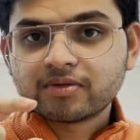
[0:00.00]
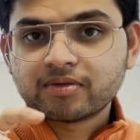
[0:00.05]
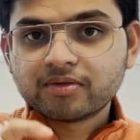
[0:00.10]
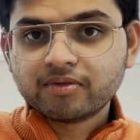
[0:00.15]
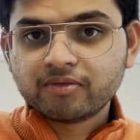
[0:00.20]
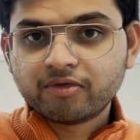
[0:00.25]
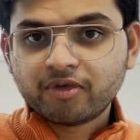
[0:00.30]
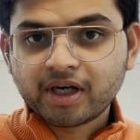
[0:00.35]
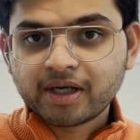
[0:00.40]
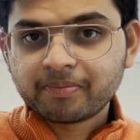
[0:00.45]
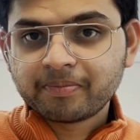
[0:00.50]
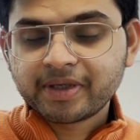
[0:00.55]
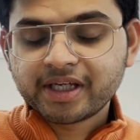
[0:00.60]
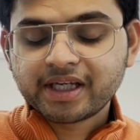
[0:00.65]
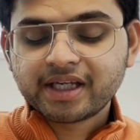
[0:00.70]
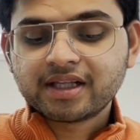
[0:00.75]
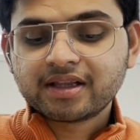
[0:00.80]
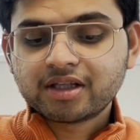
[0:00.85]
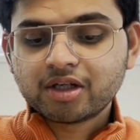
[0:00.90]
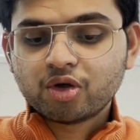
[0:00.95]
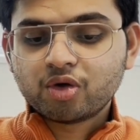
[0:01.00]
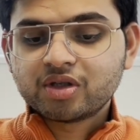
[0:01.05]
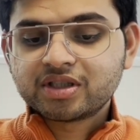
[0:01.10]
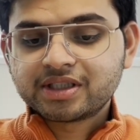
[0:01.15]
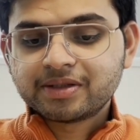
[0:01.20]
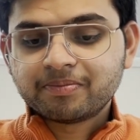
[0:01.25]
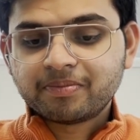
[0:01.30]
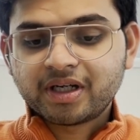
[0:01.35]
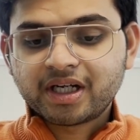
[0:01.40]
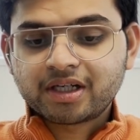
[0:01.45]
1 being the lowest
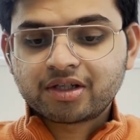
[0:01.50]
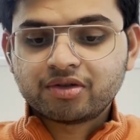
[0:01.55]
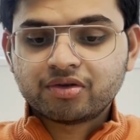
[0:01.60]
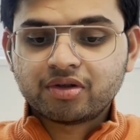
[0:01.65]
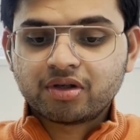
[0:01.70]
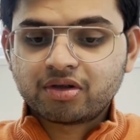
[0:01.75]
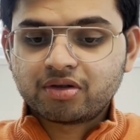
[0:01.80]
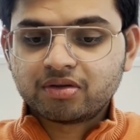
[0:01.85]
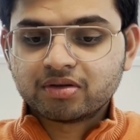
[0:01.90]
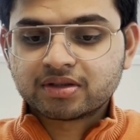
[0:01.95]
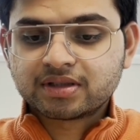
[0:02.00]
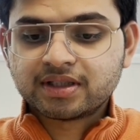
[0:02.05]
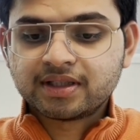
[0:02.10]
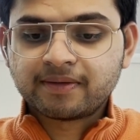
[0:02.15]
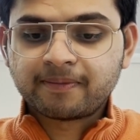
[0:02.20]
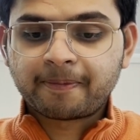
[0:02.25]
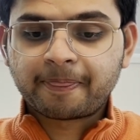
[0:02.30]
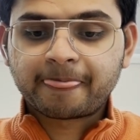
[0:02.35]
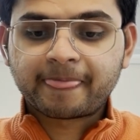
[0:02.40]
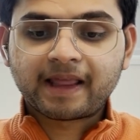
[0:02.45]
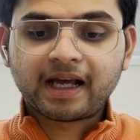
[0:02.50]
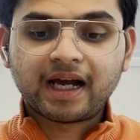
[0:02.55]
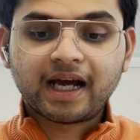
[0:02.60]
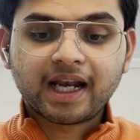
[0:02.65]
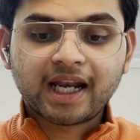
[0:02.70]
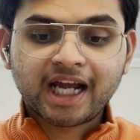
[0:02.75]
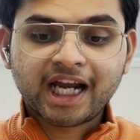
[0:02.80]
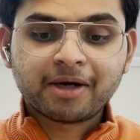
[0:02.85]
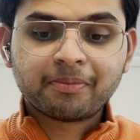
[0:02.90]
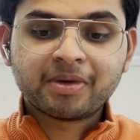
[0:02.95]
impact to your goals.
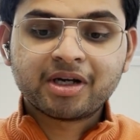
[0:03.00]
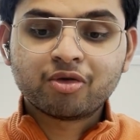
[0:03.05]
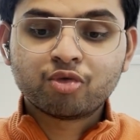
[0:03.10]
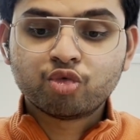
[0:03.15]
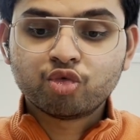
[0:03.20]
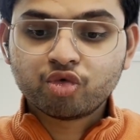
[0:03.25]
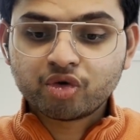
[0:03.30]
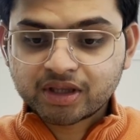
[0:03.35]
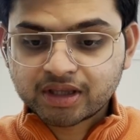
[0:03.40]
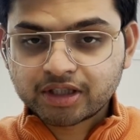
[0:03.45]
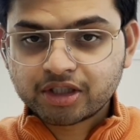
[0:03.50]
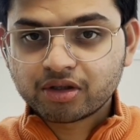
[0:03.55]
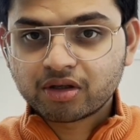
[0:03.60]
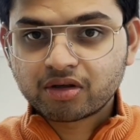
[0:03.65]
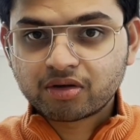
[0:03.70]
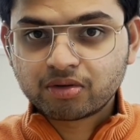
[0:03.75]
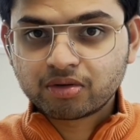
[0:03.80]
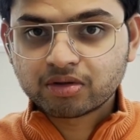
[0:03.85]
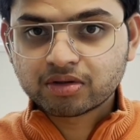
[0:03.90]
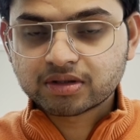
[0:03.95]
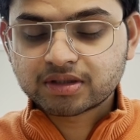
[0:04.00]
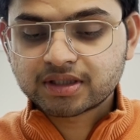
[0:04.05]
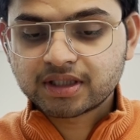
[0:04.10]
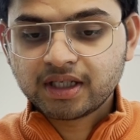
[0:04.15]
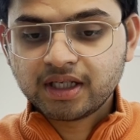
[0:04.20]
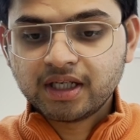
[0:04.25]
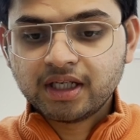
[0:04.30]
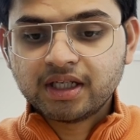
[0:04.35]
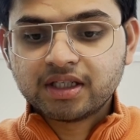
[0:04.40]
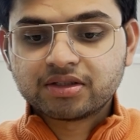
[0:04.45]
Alignment with your goals.
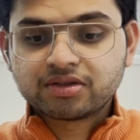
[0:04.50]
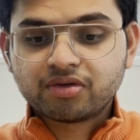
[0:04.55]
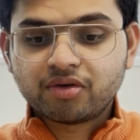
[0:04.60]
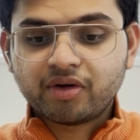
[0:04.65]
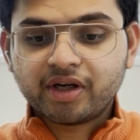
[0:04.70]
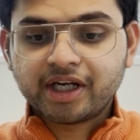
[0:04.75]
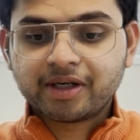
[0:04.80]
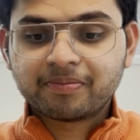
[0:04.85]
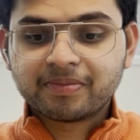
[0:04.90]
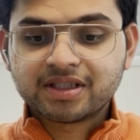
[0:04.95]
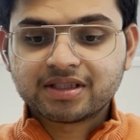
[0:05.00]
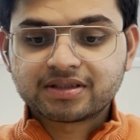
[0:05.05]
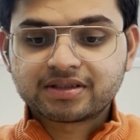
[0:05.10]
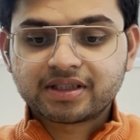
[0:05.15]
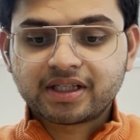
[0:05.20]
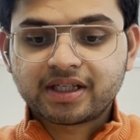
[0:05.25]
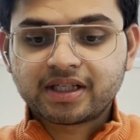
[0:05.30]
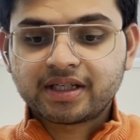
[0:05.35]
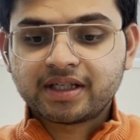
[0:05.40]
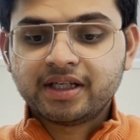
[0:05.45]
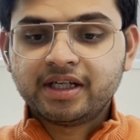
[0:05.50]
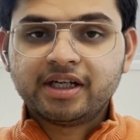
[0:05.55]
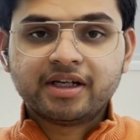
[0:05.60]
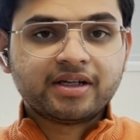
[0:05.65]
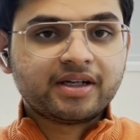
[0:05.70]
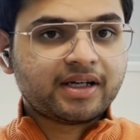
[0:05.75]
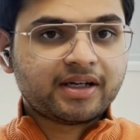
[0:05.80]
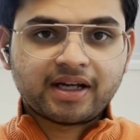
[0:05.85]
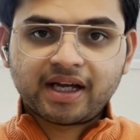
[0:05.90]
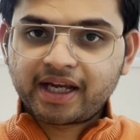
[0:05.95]
So it means that,
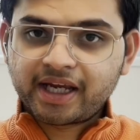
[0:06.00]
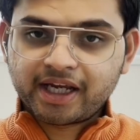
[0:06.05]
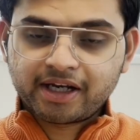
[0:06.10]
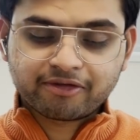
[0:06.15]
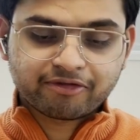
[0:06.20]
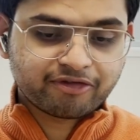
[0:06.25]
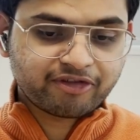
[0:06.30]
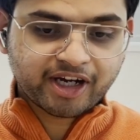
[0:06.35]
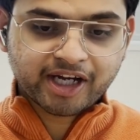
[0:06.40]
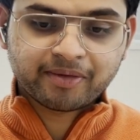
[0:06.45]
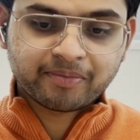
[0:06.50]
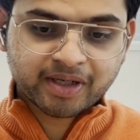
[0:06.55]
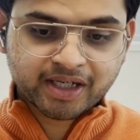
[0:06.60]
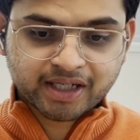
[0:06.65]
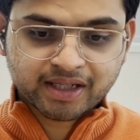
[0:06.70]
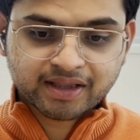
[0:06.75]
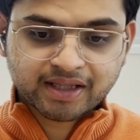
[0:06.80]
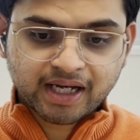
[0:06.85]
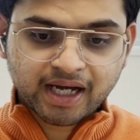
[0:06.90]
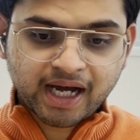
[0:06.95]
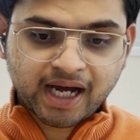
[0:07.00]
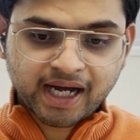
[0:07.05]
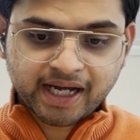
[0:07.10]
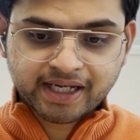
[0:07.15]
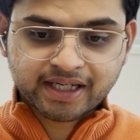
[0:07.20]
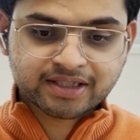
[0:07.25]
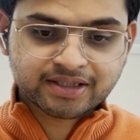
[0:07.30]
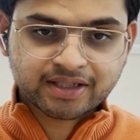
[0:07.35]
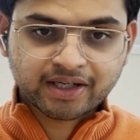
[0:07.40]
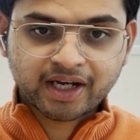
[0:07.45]
again, 5 meaning the
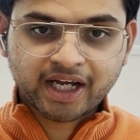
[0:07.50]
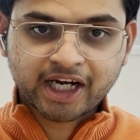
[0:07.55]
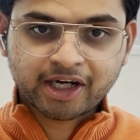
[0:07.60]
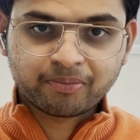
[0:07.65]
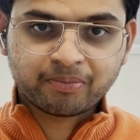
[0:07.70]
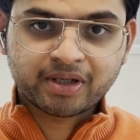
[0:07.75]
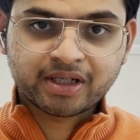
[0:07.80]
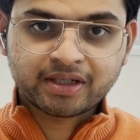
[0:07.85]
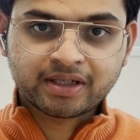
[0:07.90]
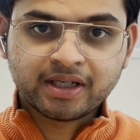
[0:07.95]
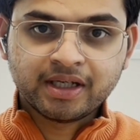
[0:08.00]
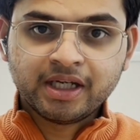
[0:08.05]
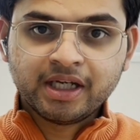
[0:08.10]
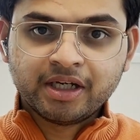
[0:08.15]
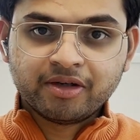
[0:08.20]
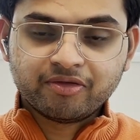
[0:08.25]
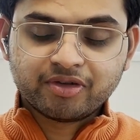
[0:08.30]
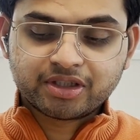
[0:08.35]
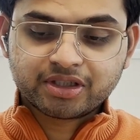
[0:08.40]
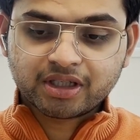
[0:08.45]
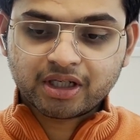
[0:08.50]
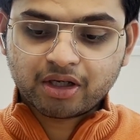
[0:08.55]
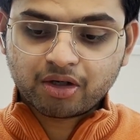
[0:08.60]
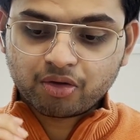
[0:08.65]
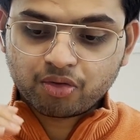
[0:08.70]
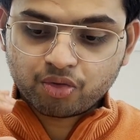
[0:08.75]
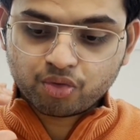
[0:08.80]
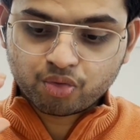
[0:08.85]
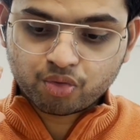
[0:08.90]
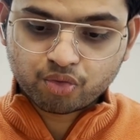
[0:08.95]
highest alignment, which are
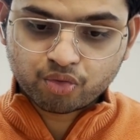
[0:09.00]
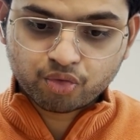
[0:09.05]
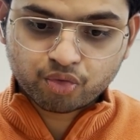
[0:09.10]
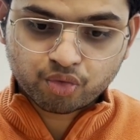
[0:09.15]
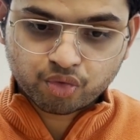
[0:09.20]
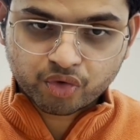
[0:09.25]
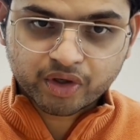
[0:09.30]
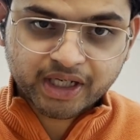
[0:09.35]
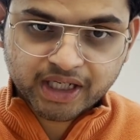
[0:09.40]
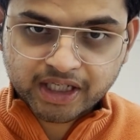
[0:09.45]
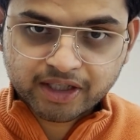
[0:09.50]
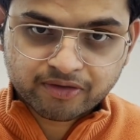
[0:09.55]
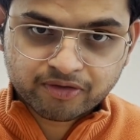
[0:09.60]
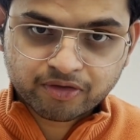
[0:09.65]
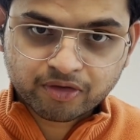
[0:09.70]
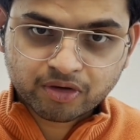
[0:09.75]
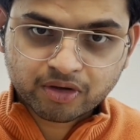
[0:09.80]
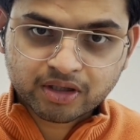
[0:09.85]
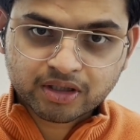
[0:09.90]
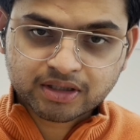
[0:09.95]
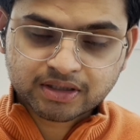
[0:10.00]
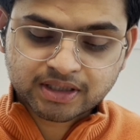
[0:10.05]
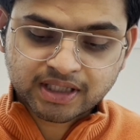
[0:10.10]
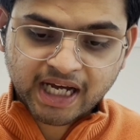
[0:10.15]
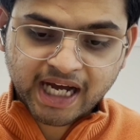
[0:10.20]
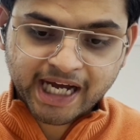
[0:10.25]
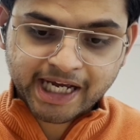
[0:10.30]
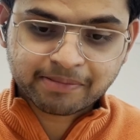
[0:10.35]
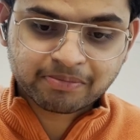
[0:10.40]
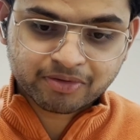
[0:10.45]
really focused,
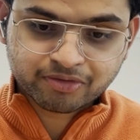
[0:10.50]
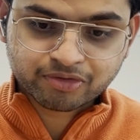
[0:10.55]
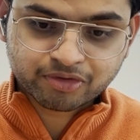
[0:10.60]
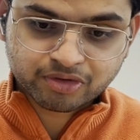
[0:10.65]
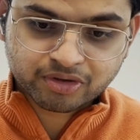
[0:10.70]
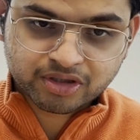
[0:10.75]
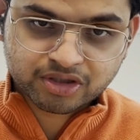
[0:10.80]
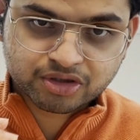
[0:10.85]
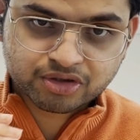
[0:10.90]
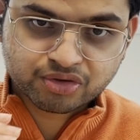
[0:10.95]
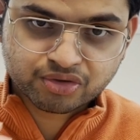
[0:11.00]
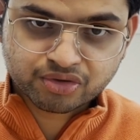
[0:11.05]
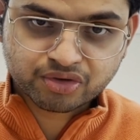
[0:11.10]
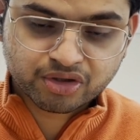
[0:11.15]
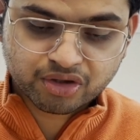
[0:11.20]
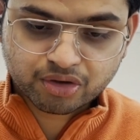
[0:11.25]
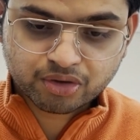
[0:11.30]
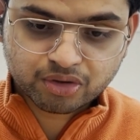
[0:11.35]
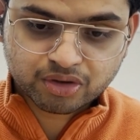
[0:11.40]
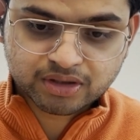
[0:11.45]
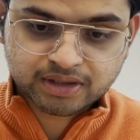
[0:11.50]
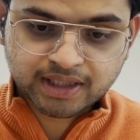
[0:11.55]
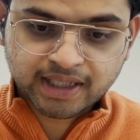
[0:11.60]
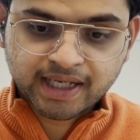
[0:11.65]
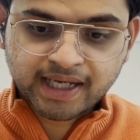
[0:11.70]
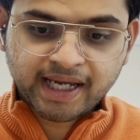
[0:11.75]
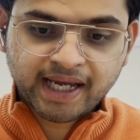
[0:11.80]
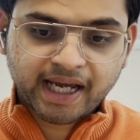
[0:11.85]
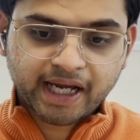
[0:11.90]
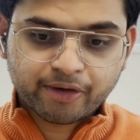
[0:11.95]
hyper focused to your goals,
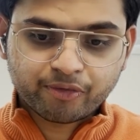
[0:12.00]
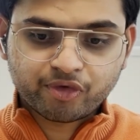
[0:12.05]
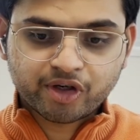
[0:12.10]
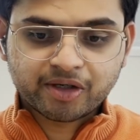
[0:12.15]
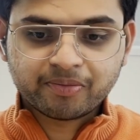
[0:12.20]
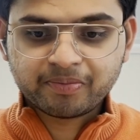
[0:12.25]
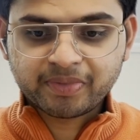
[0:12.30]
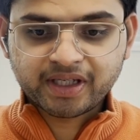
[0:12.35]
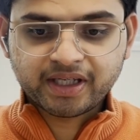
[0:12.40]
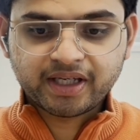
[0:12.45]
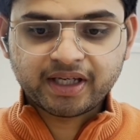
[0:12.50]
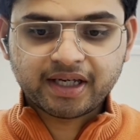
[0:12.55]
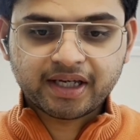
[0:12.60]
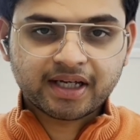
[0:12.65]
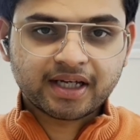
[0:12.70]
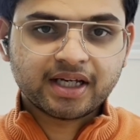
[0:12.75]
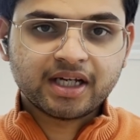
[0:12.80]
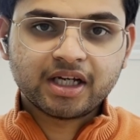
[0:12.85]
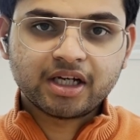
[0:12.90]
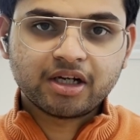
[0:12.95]
and 1 being